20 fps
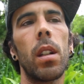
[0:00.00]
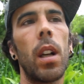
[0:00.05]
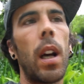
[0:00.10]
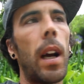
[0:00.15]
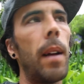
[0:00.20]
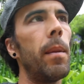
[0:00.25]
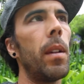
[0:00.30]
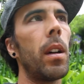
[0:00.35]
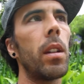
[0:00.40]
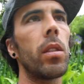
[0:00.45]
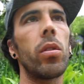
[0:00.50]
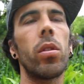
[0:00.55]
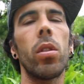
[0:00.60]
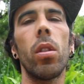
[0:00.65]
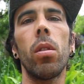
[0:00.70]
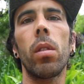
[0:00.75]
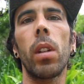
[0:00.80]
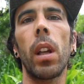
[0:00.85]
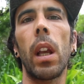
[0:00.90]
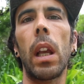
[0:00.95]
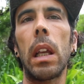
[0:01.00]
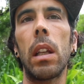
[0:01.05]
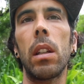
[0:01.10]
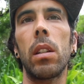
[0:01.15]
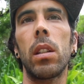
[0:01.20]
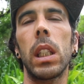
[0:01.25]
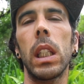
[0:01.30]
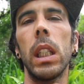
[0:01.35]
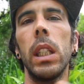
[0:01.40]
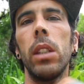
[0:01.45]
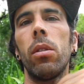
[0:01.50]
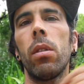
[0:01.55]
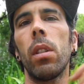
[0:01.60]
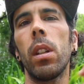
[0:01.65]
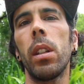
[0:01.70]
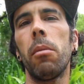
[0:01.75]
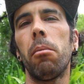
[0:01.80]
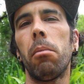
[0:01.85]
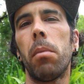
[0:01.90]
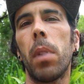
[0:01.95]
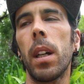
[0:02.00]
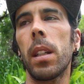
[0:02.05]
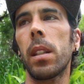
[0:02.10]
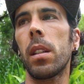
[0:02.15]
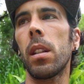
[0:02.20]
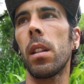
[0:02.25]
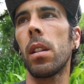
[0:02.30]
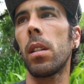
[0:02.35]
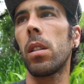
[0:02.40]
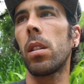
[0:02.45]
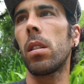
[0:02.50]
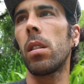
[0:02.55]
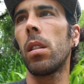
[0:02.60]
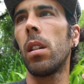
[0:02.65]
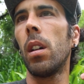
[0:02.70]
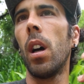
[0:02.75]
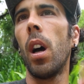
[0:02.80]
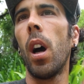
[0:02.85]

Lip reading: I'm not joking, it's literally buses